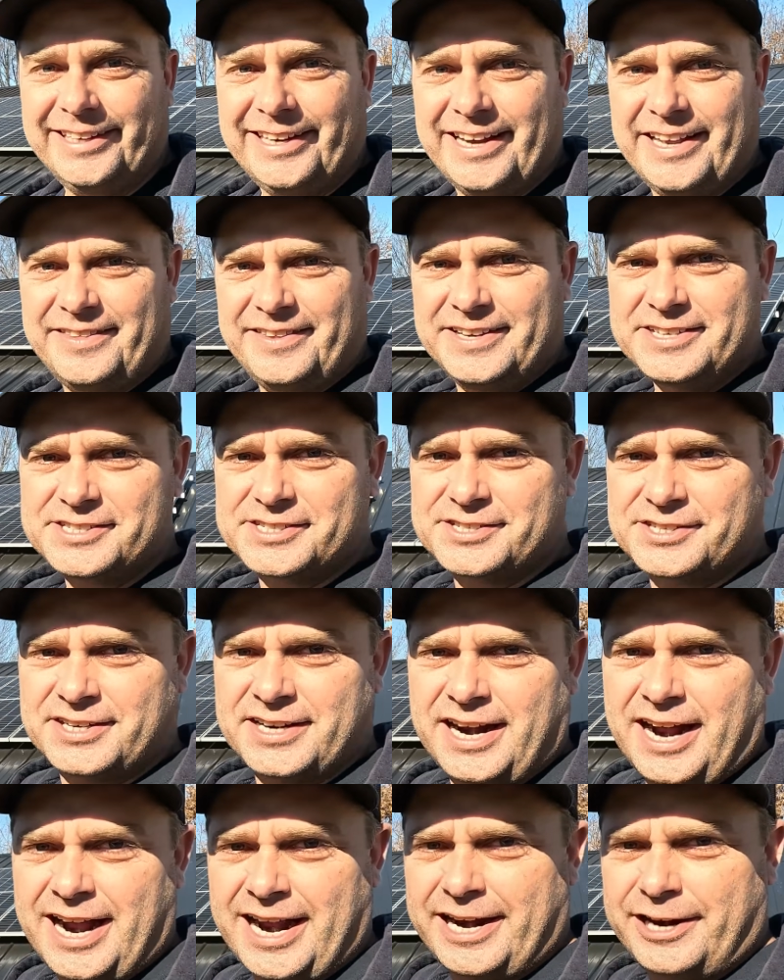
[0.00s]
And this is
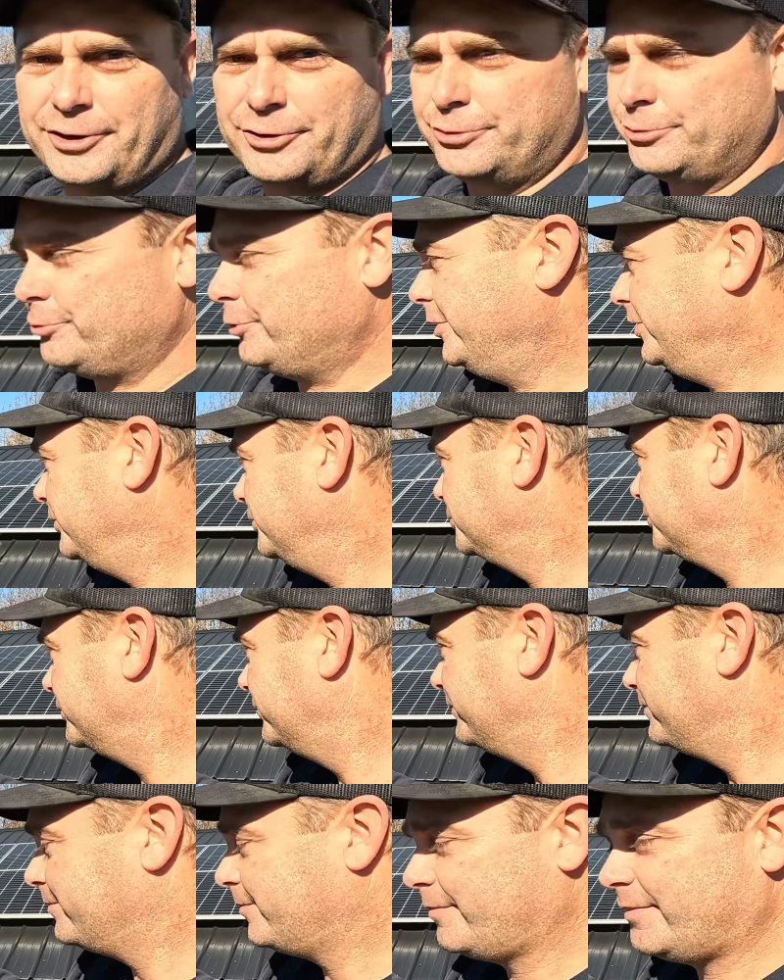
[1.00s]
an Iron Ridge
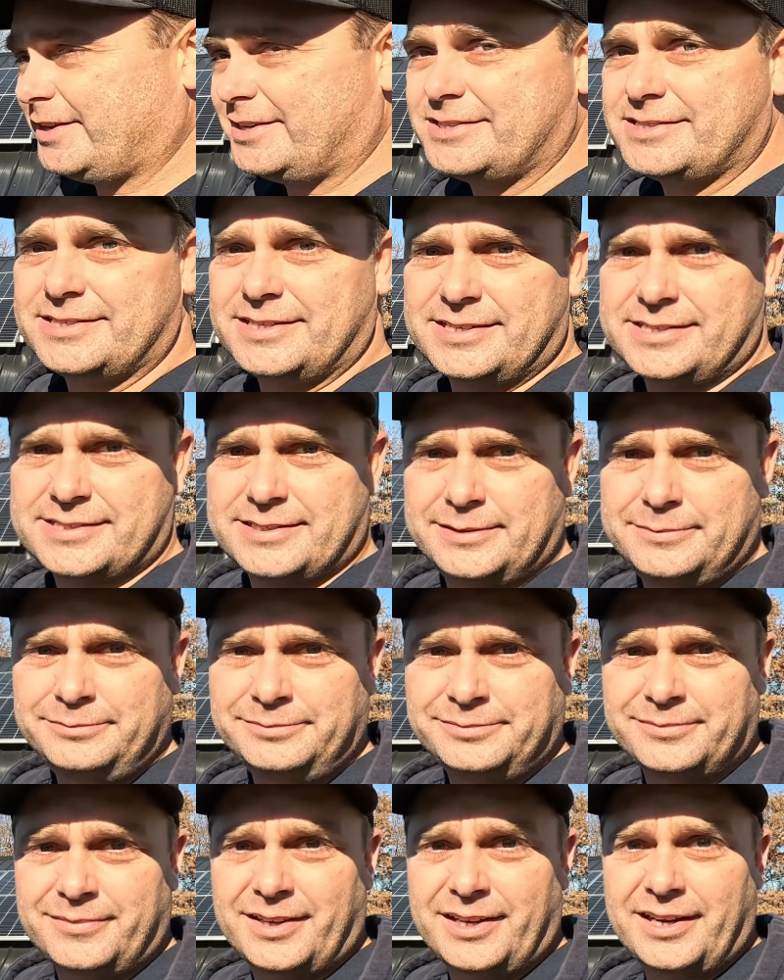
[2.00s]
system,
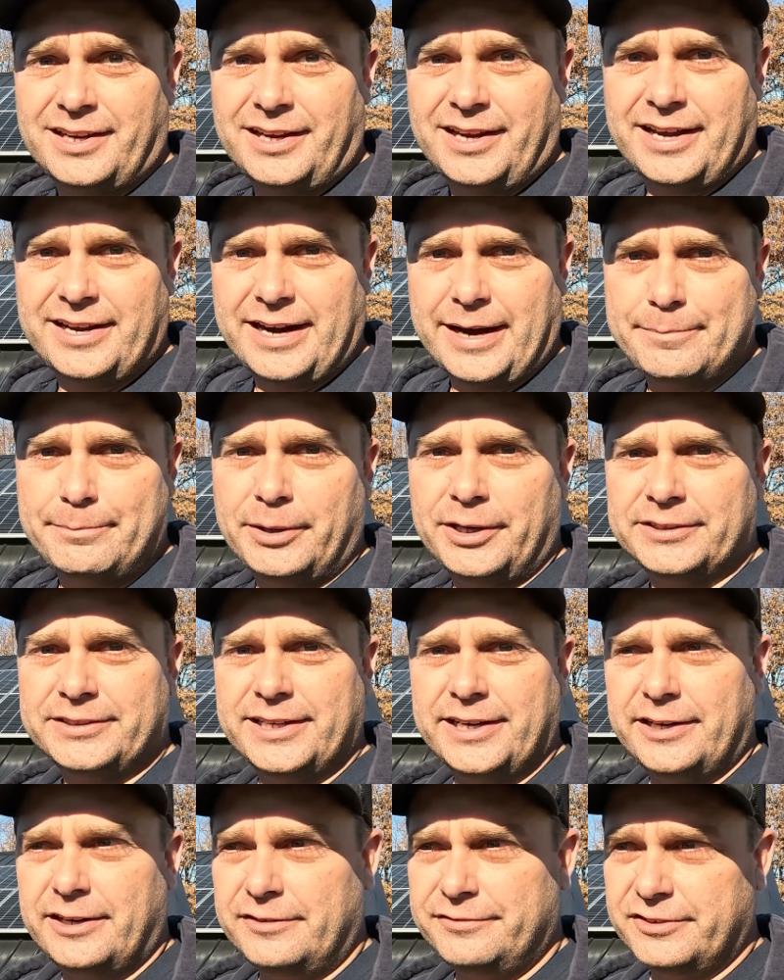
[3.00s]
and I bought
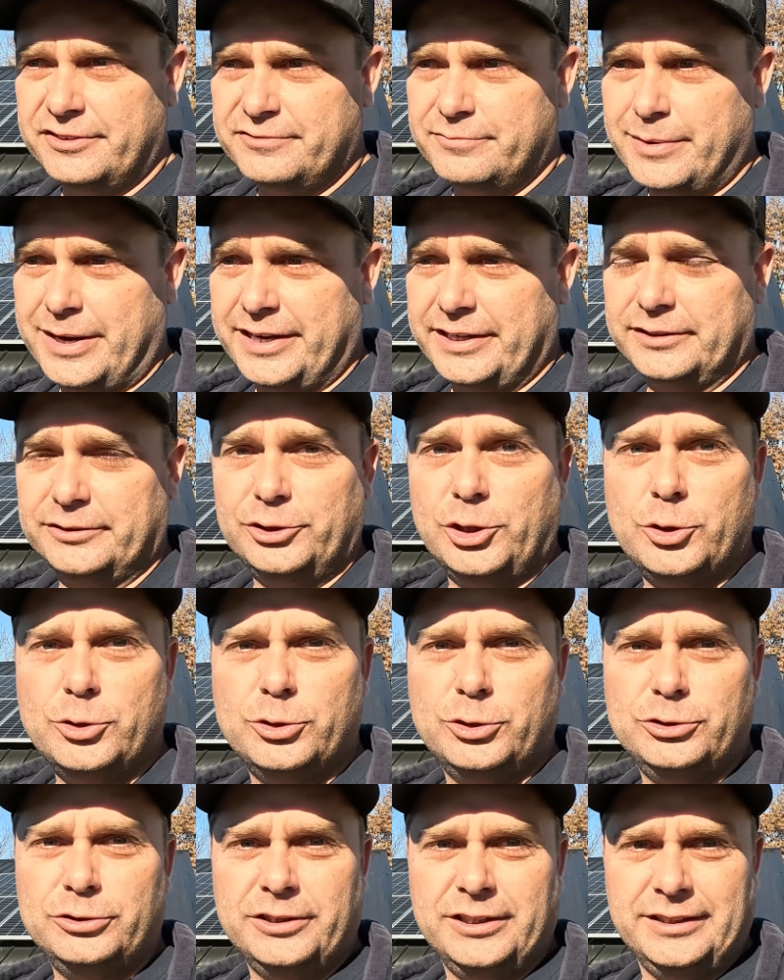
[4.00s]
that off of my
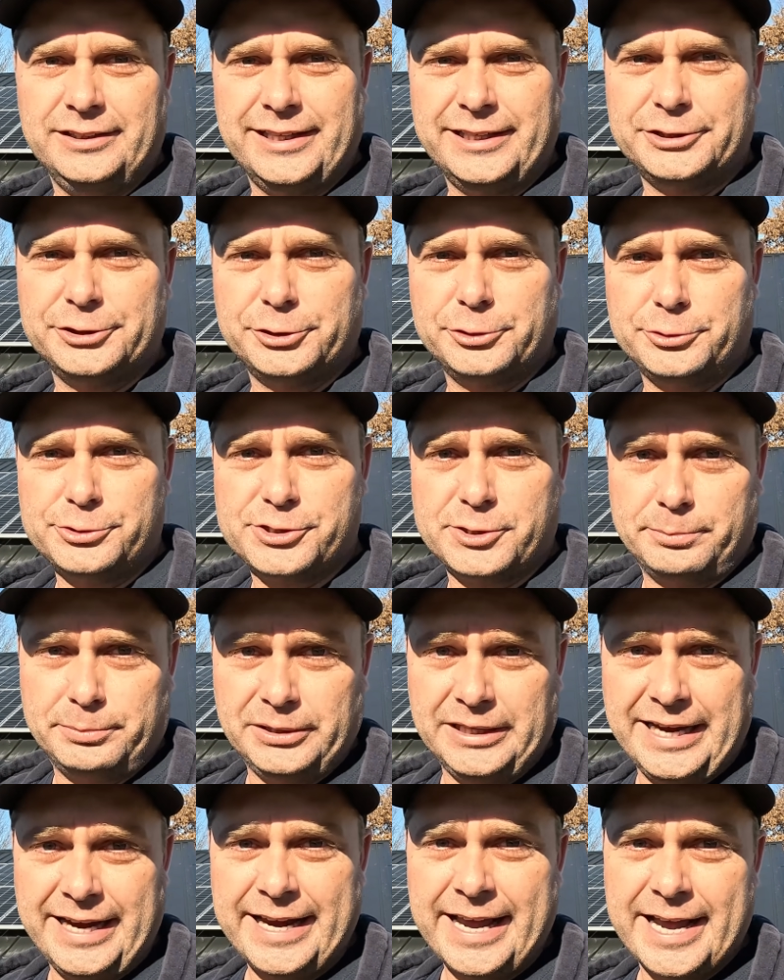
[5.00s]
local electrical
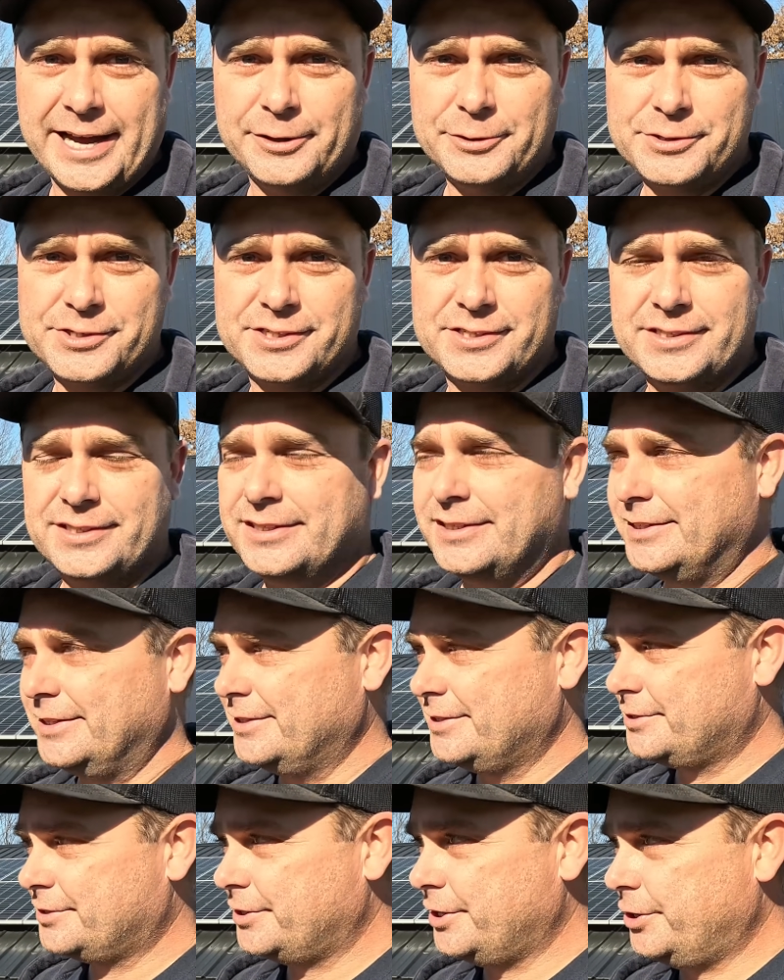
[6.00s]
supply house.
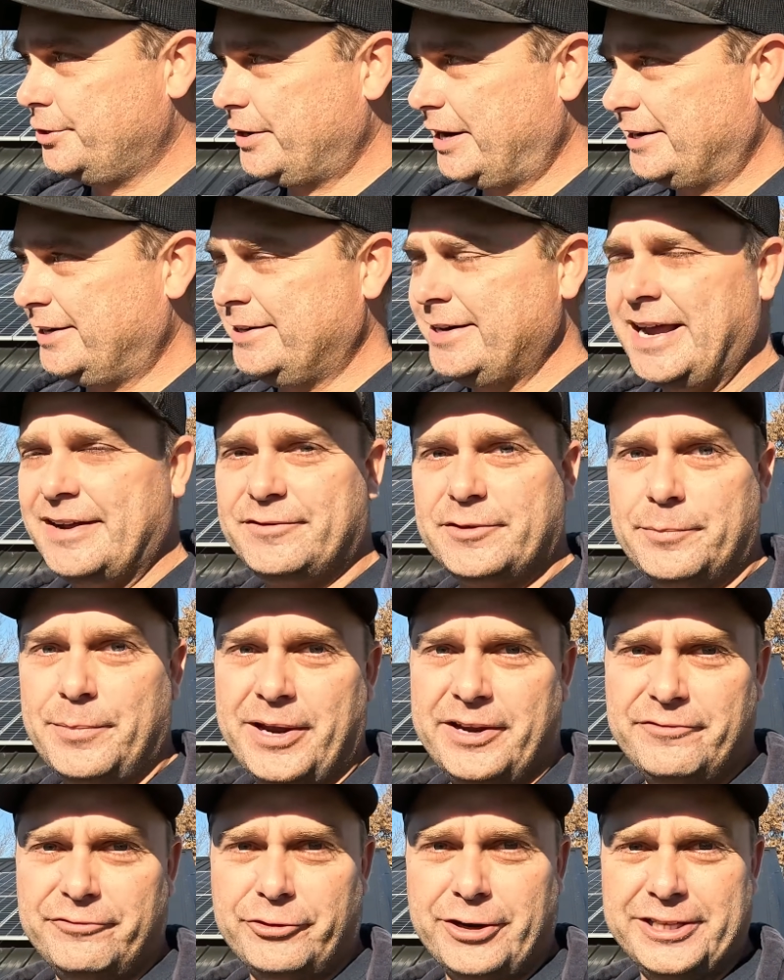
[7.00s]
So I didn't have to
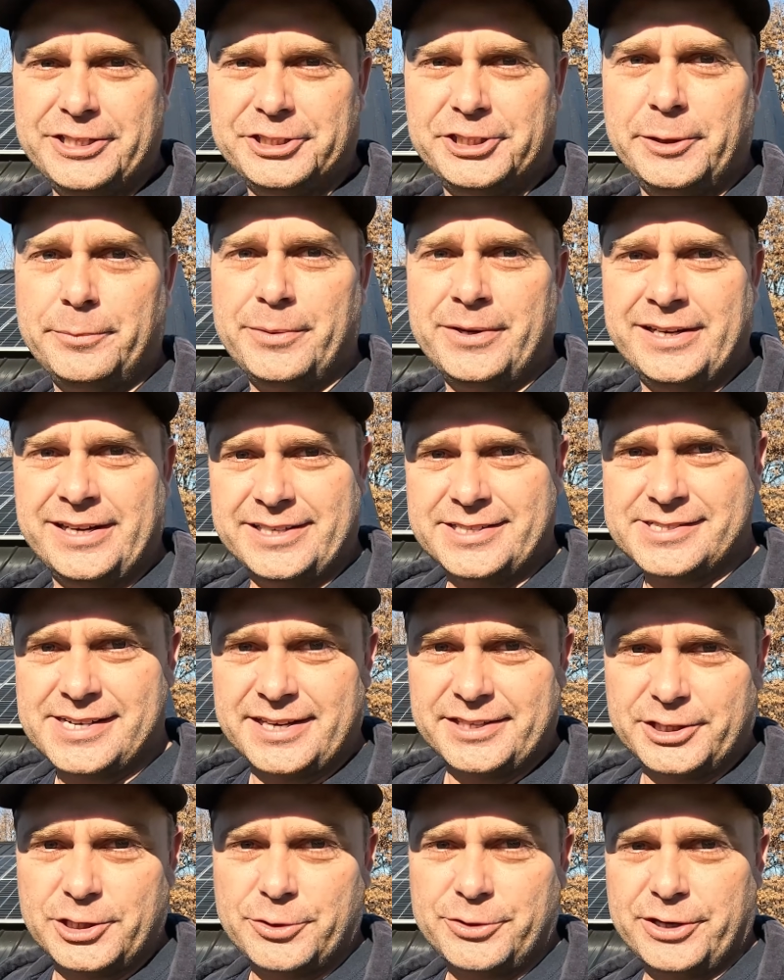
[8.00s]
pay freight shipping, I just
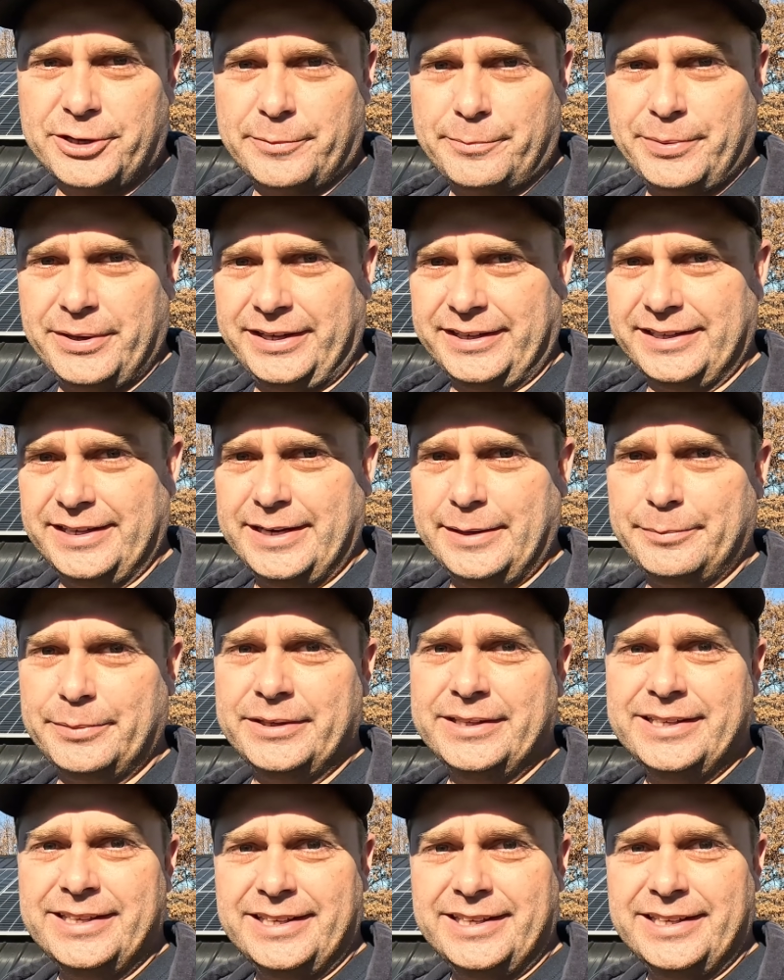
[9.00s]
had to go there and pick it up.